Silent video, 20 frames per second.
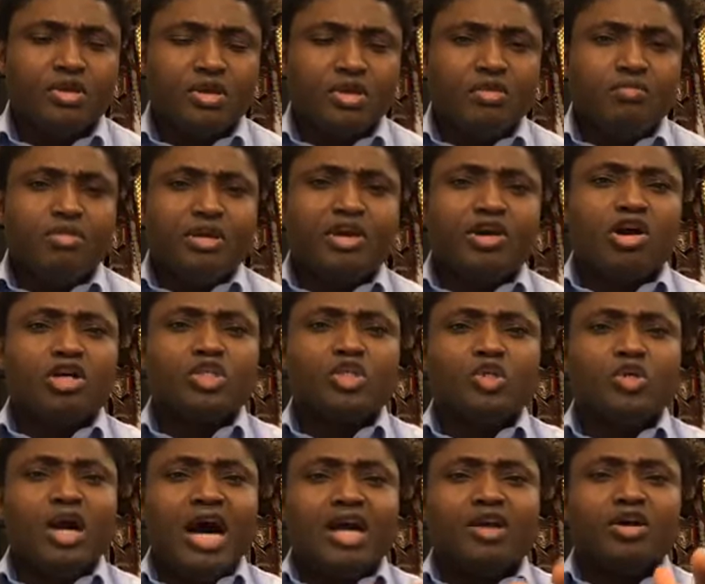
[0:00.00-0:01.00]
Because you
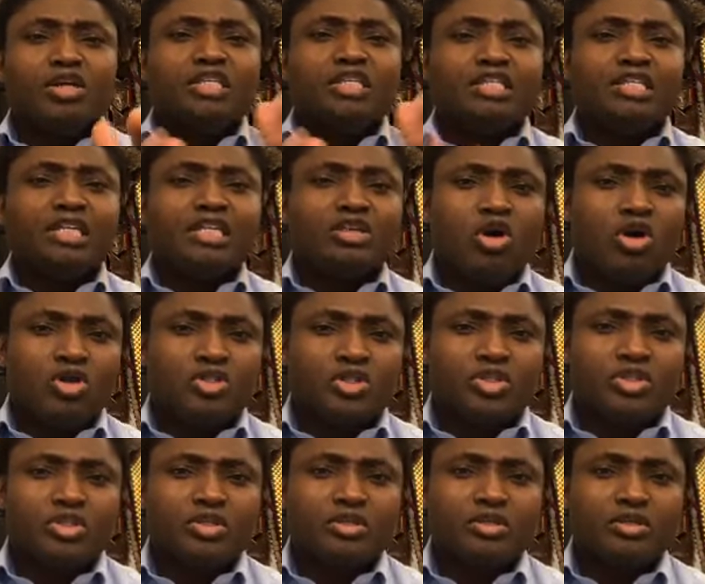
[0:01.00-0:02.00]
are not in the
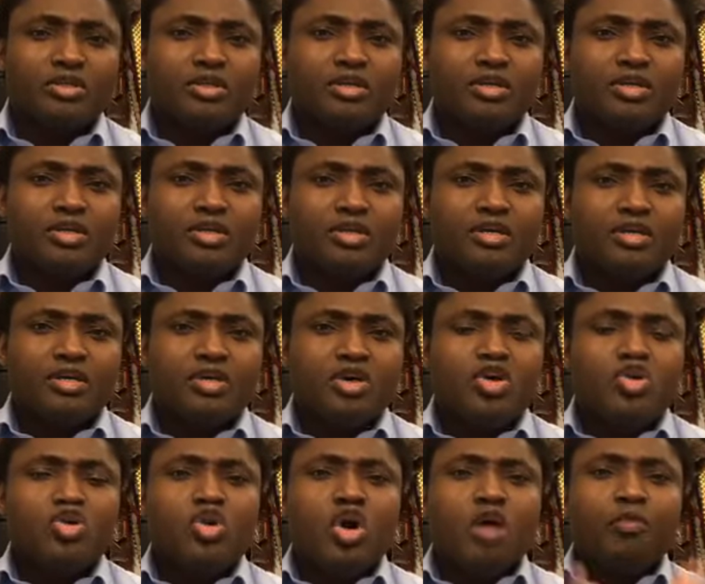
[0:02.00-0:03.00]
north.
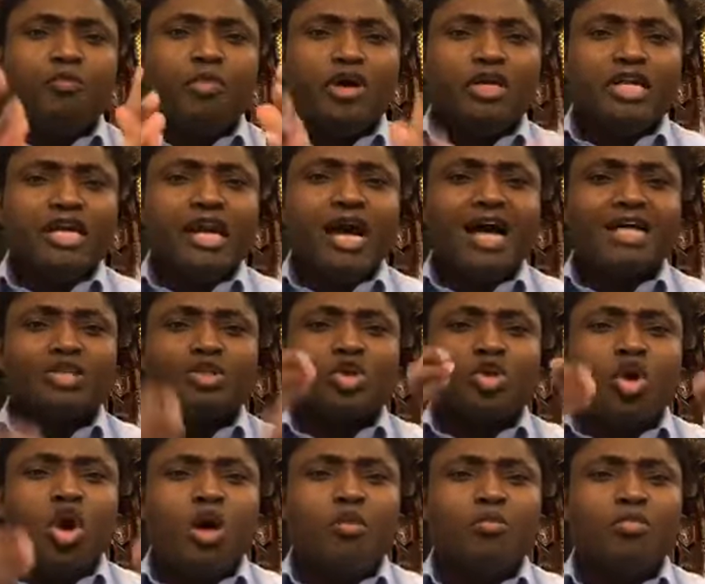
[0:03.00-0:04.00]
Nobody has
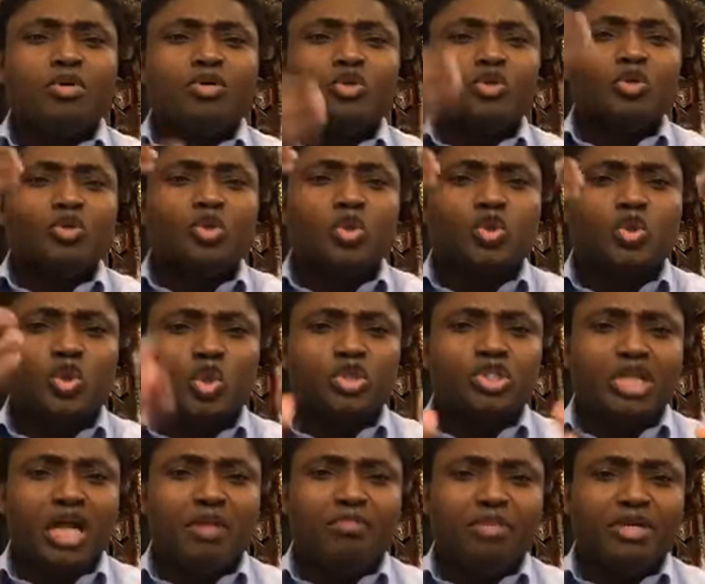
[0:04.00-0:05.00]
come to
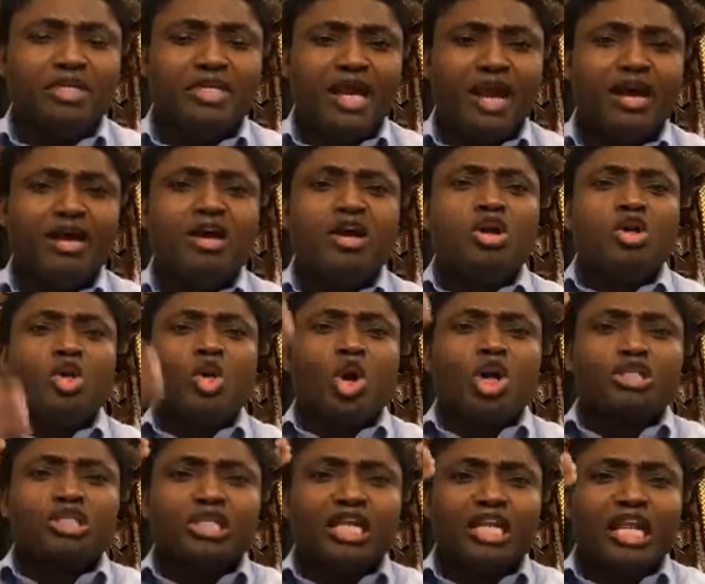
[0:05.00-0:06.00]
social media. No
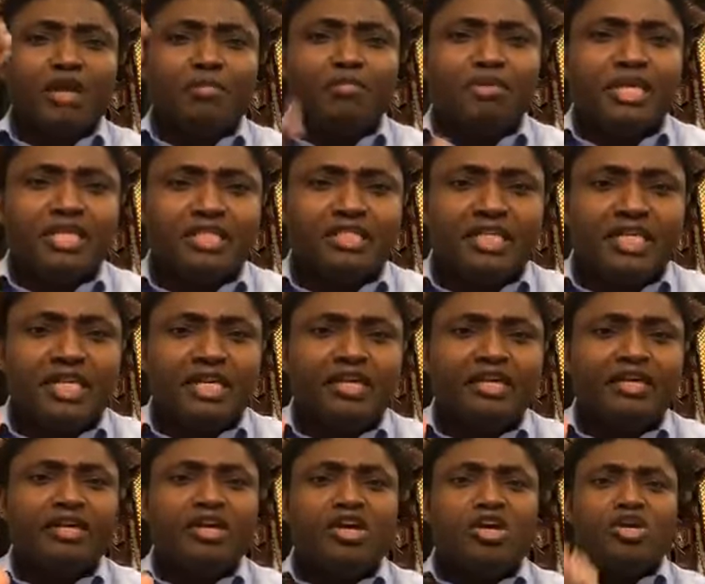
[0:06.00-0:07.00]
celebrity,
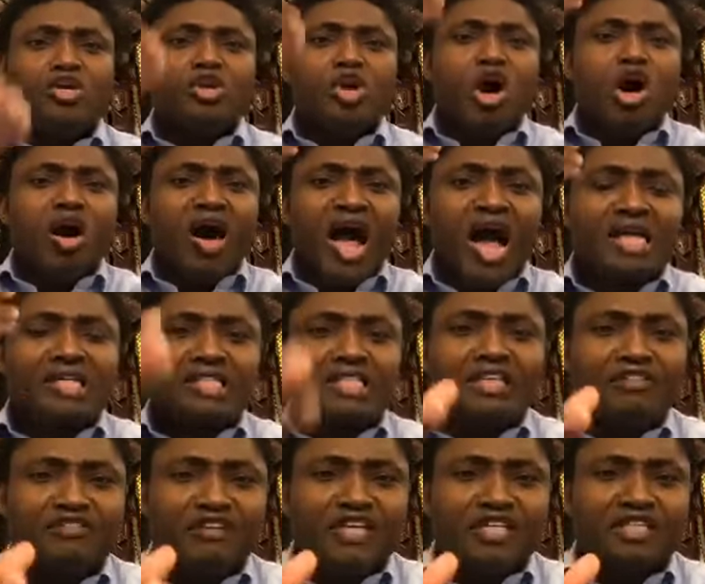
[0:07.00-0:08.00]
no
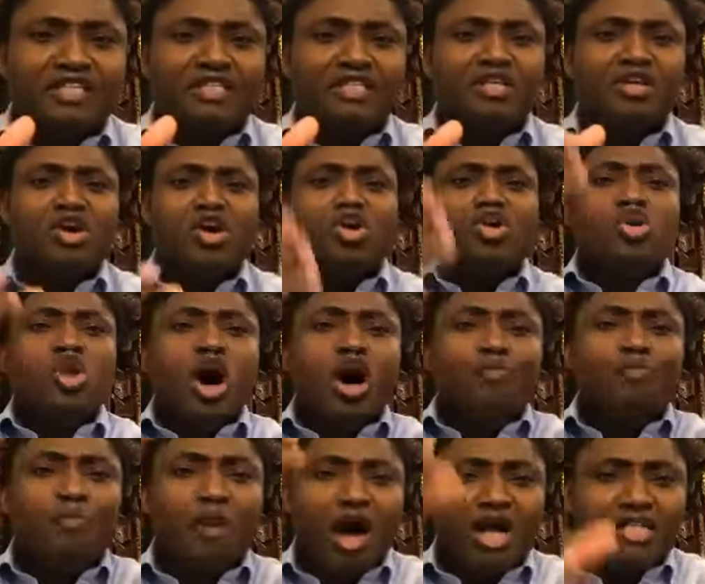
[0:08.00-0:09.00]
activist,
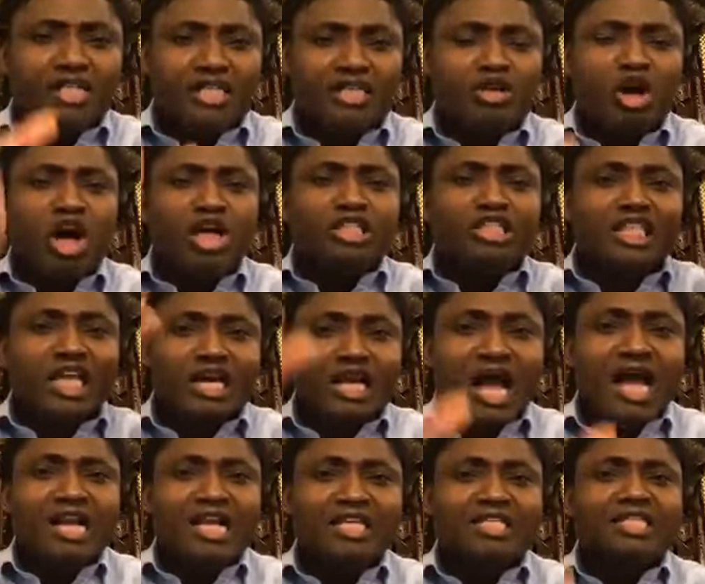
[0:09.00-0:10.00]
nobody, no
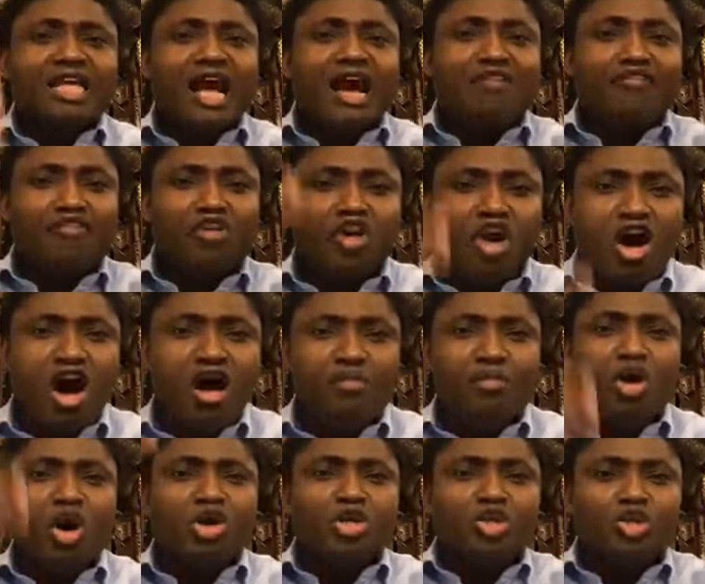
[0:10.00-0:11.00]
journalists have come
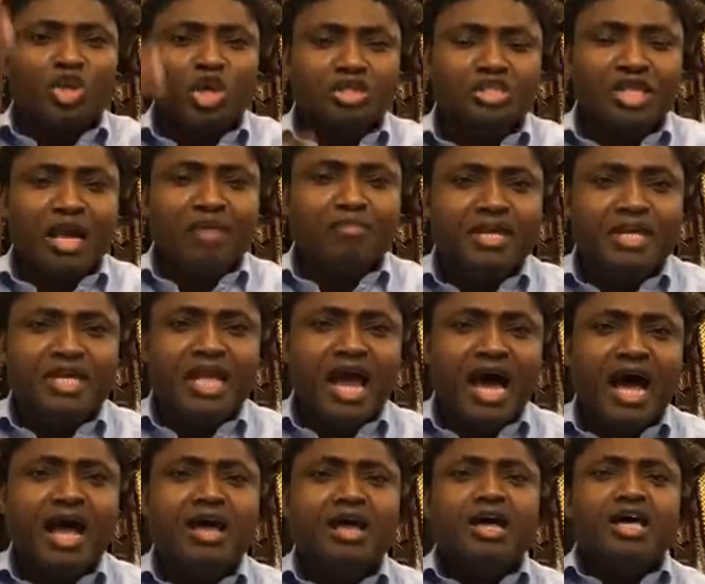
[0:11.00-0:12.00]
on social
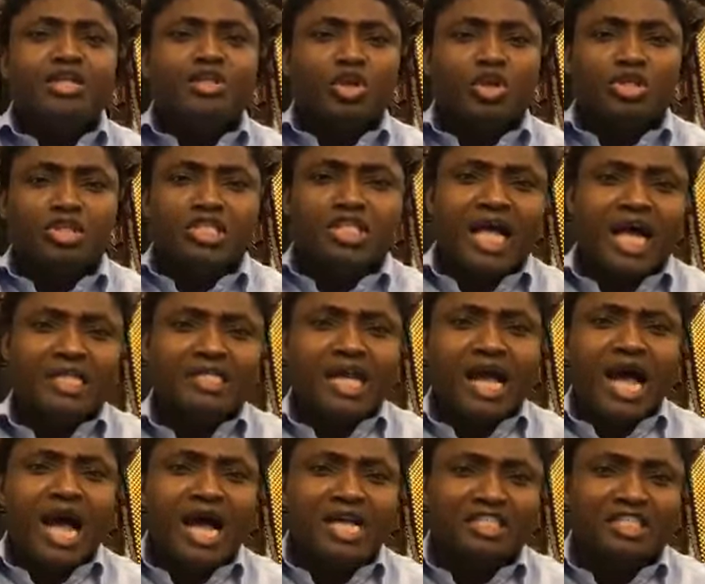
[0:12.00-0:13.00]
media to start
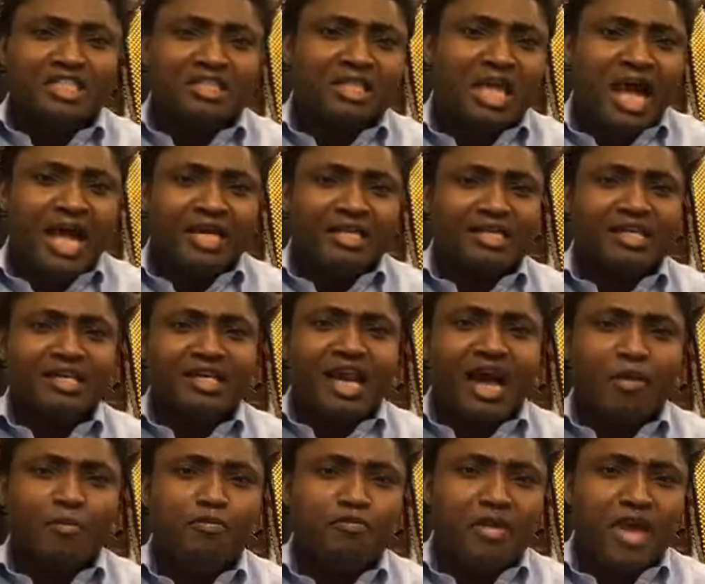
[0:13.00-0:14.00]
hashtag
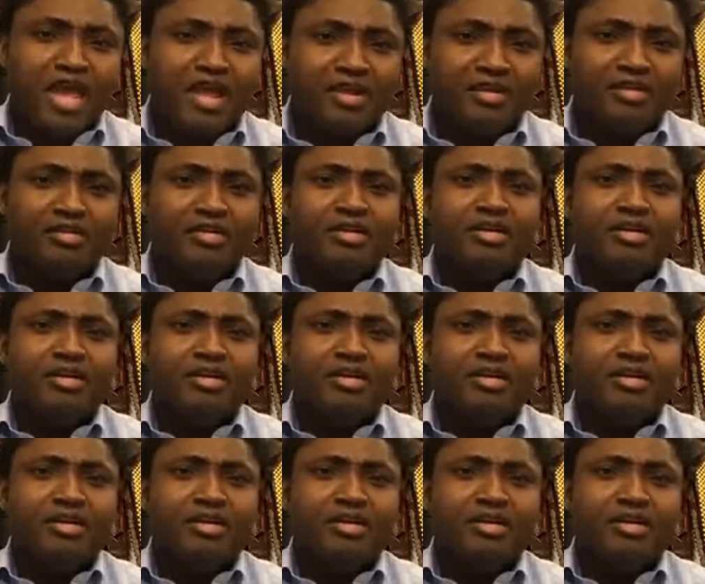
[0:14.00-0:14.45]
campaign,